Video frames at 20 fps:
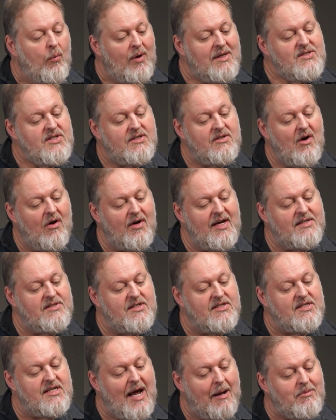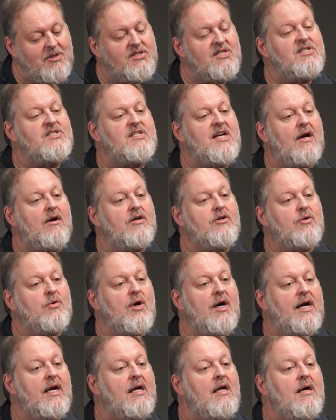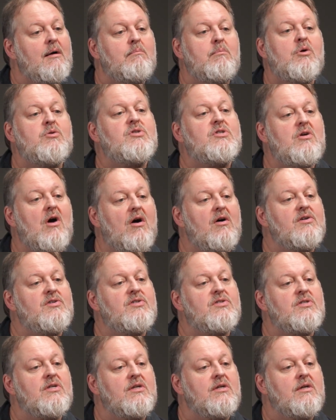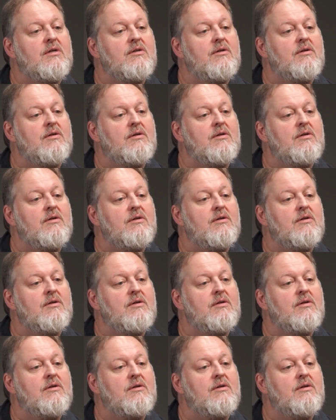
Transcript: once a dog has established his territory, most dogs